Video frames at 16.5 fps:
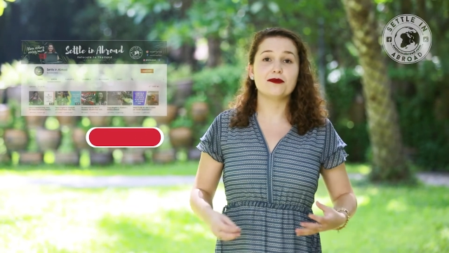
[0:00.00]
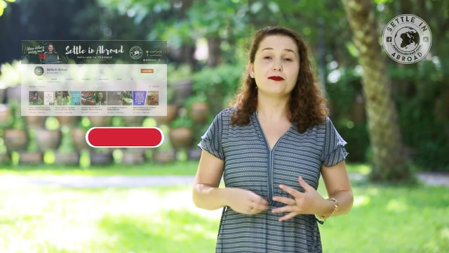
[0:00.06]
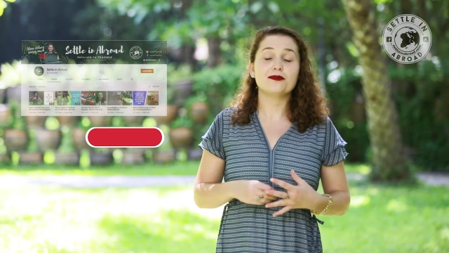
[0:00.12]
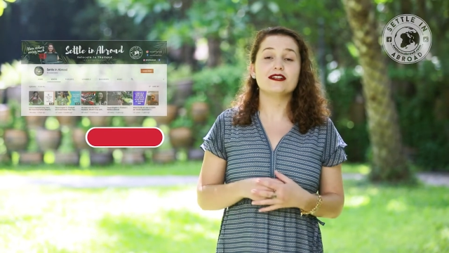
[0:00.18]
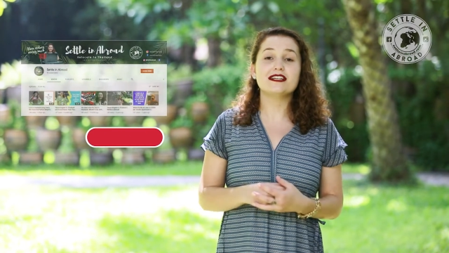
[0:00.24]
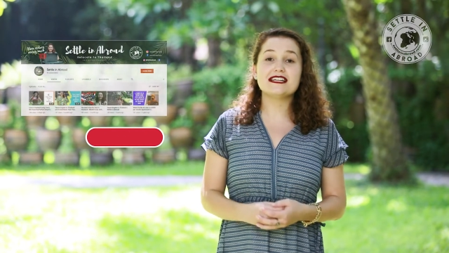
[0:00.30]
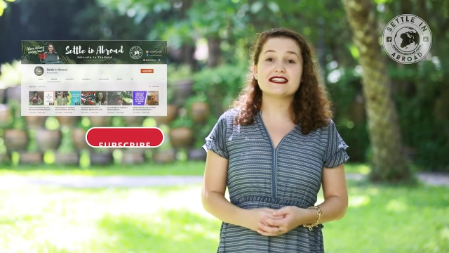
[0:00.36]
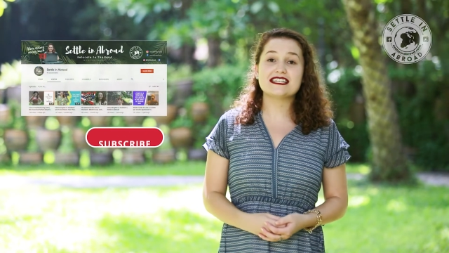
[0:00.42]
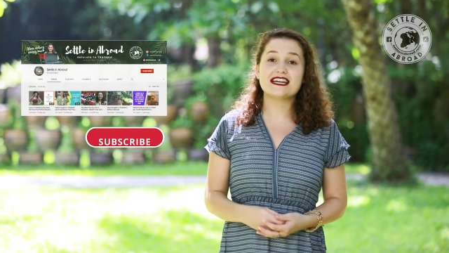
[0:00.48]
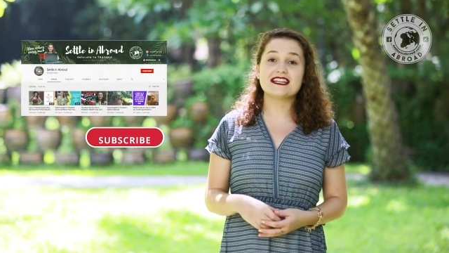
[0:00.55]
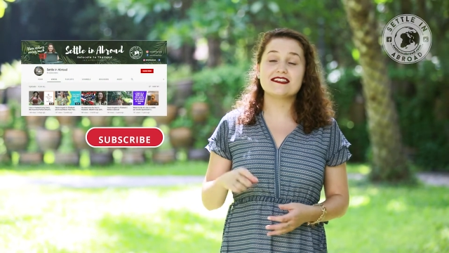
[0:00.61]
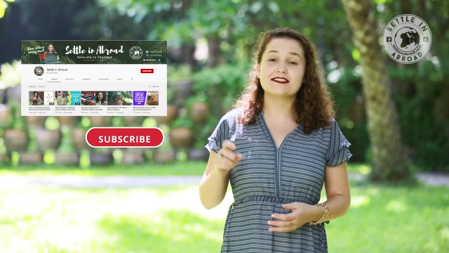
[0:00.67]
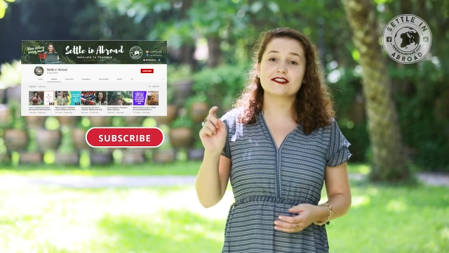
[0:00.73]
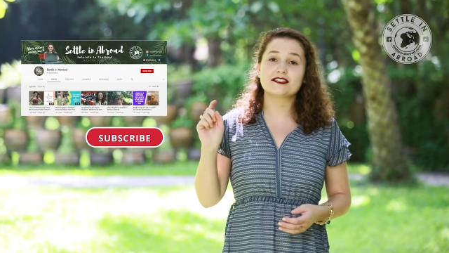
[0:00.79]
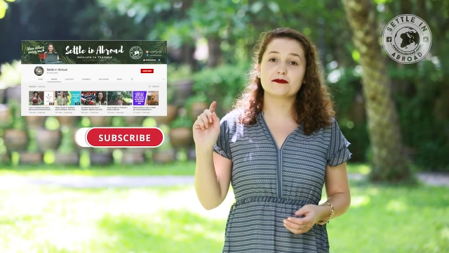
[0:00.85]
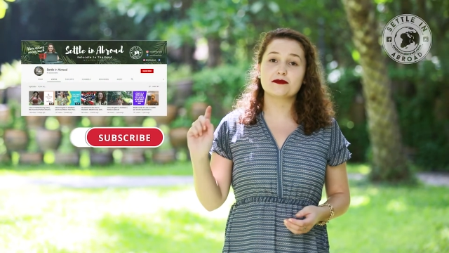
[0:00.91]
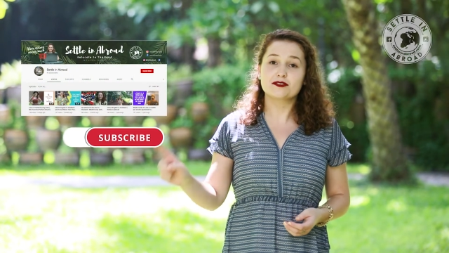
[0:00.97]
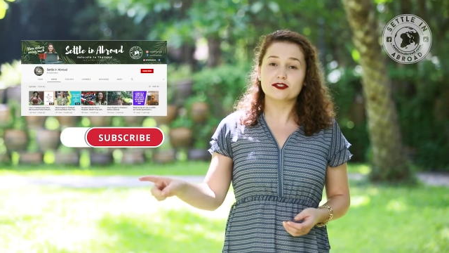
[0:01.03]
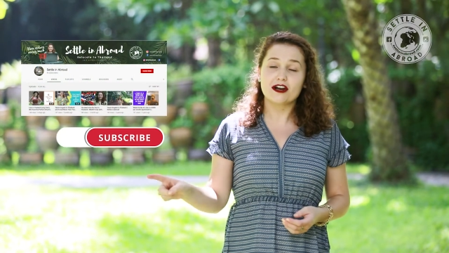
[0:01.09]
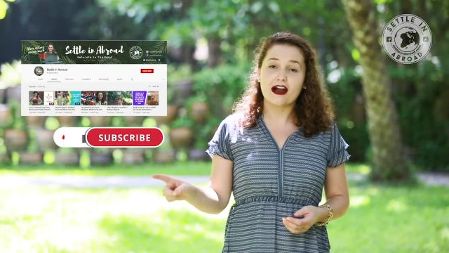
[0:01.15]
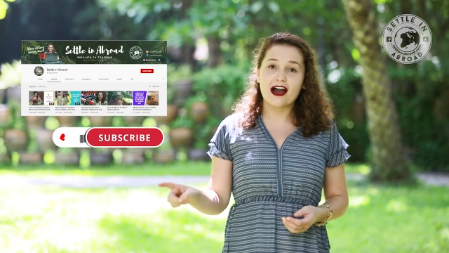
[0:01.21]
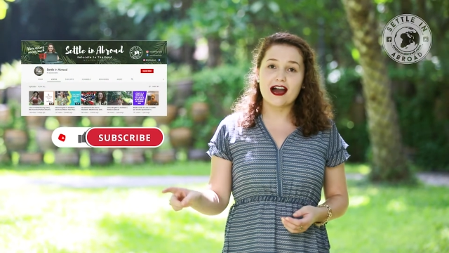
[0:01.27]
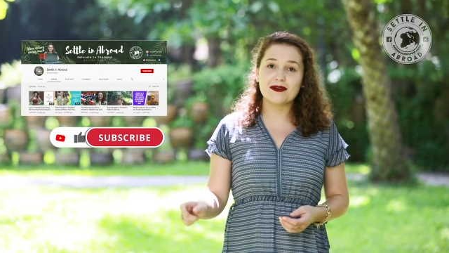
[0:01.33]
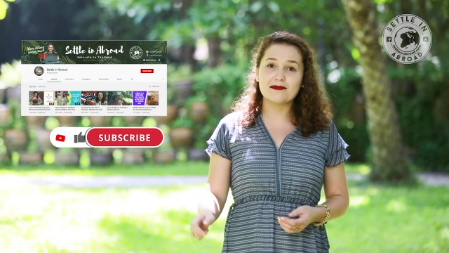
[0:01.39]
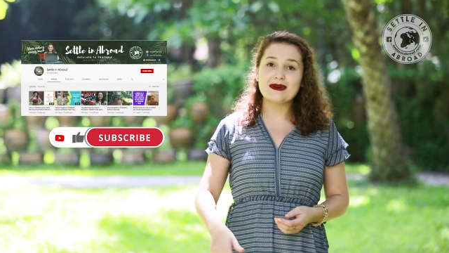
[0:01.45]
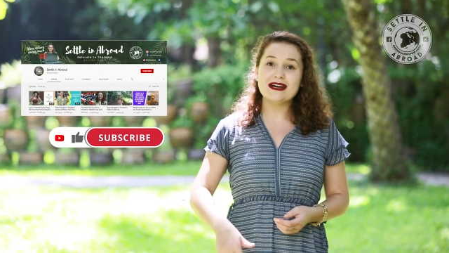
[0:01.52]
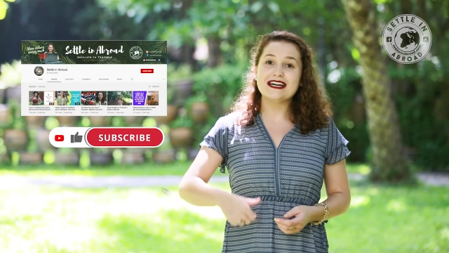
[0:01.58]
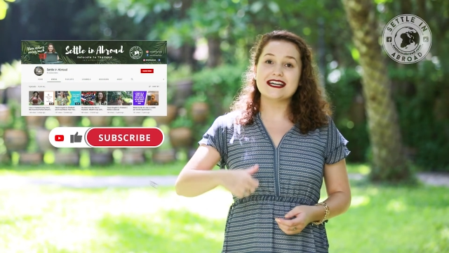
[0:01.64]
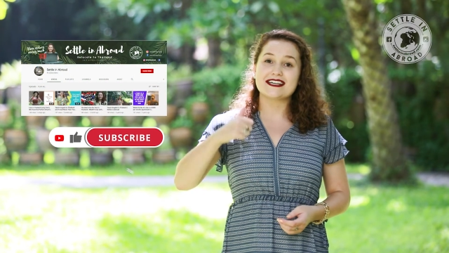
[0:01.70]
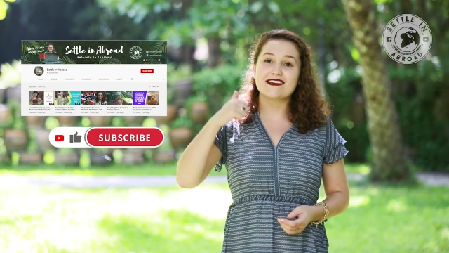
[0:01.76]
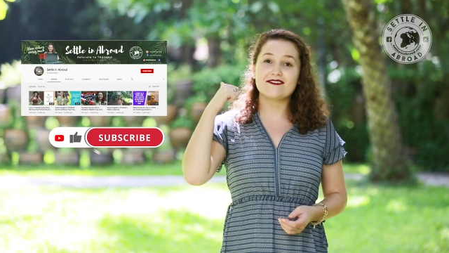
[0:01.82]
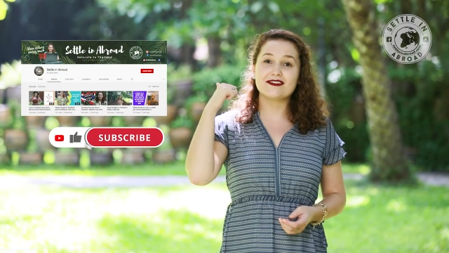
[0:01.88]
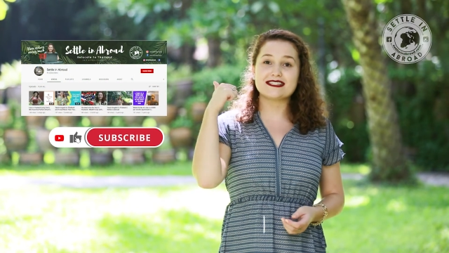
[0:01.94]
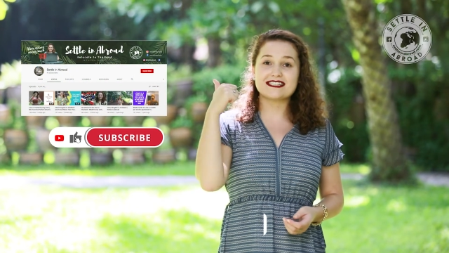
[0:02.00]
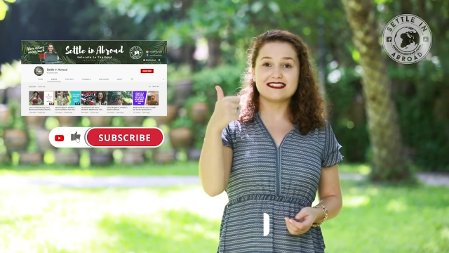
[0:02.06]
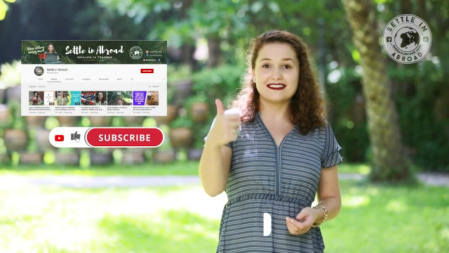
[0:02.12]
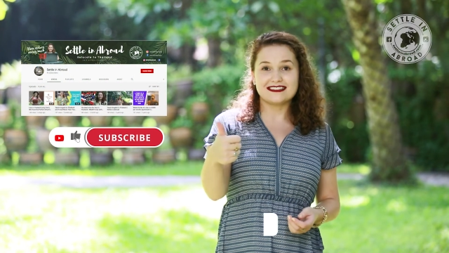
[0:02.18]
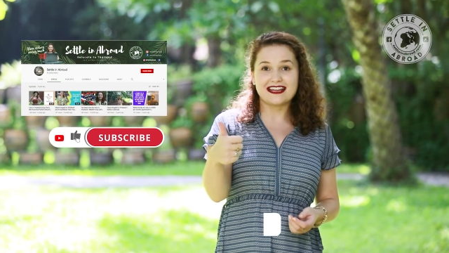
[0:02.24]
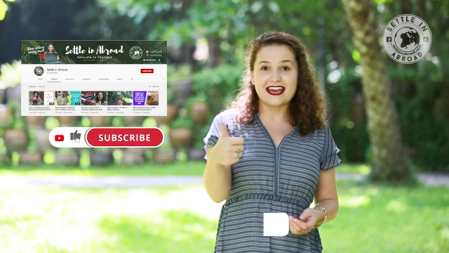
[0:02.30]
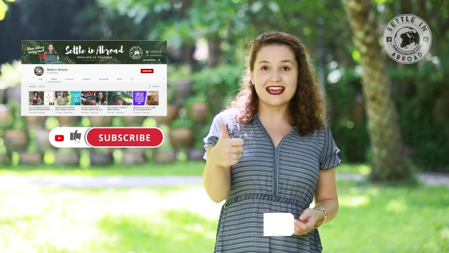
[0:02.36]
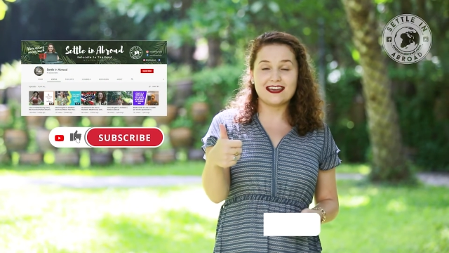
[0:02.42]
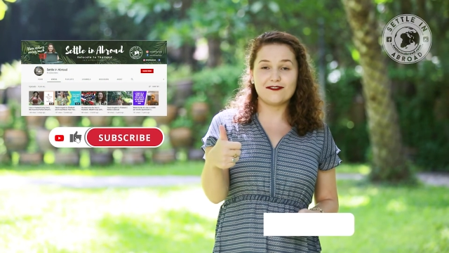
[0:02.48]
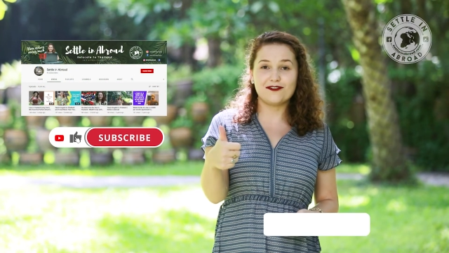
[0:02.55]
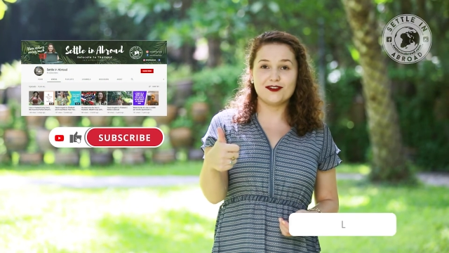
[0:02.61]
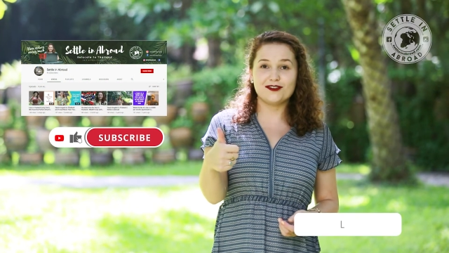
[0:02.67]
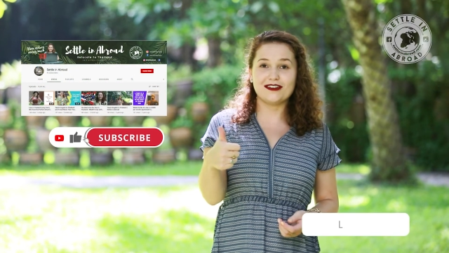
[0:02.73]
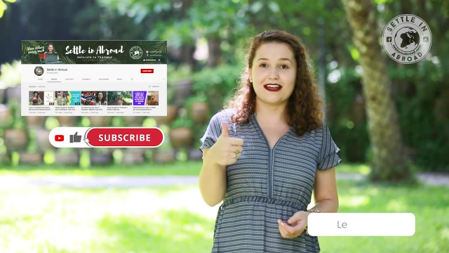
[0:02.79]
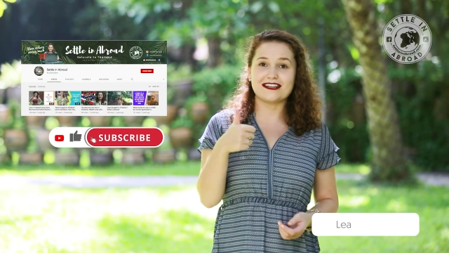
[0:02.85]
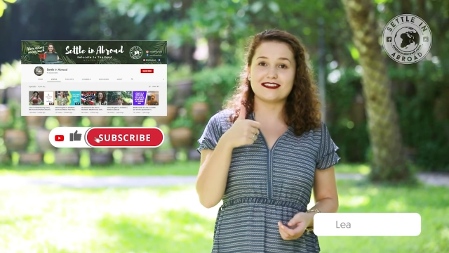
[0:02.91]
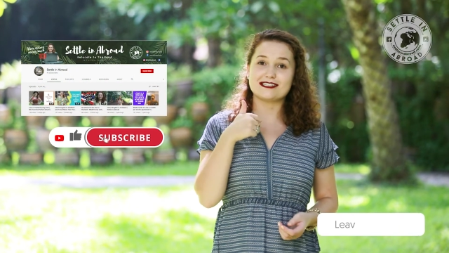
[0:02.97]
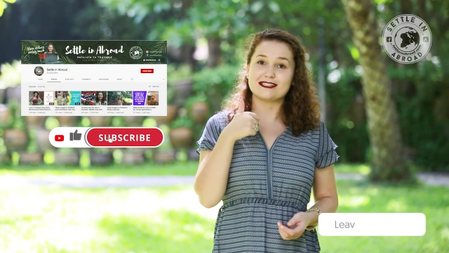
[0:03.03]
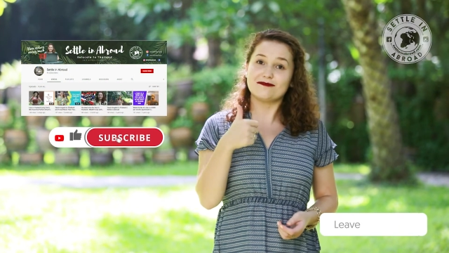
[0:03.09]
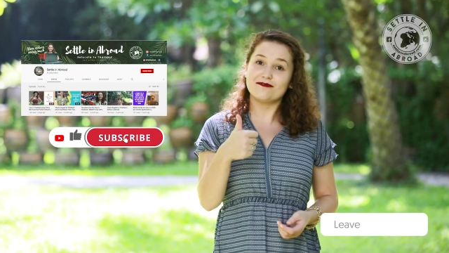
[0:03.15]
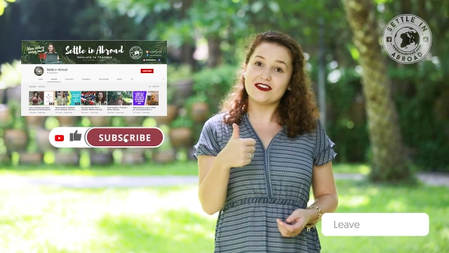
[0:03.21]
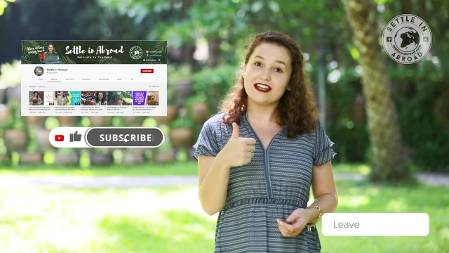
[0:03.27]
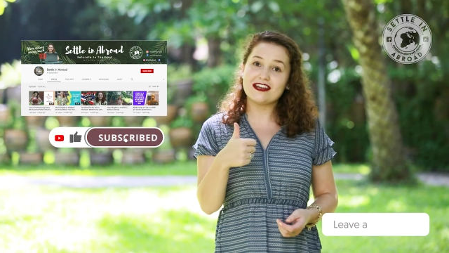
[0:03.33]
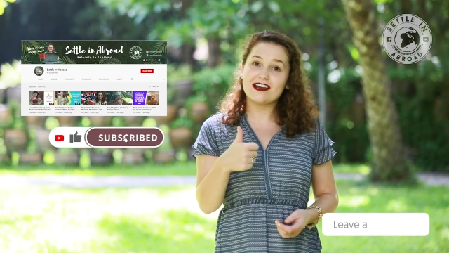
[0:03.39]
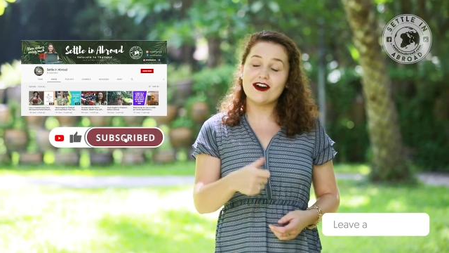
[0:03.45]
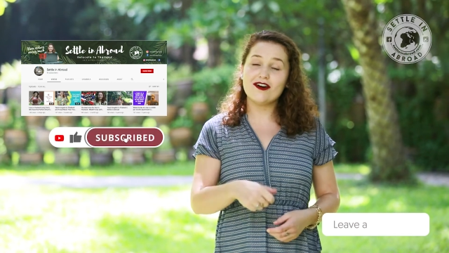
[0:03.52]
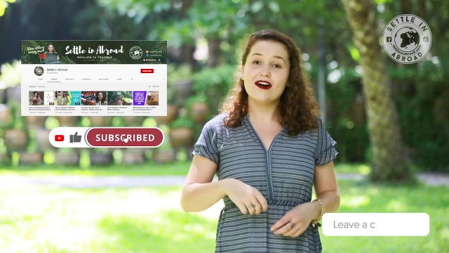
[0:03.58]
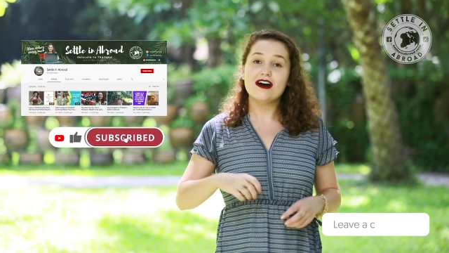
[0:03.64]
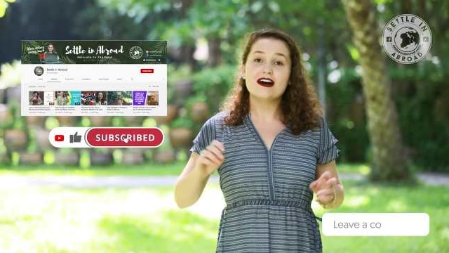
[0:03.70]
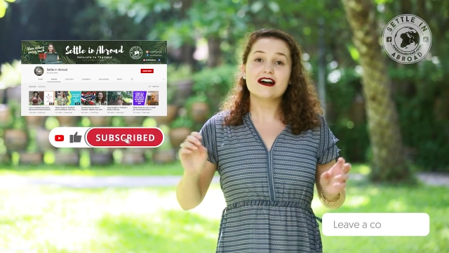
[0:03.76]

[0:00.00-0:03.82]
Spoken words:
Please hit the subscribe, give us a like if you like this video.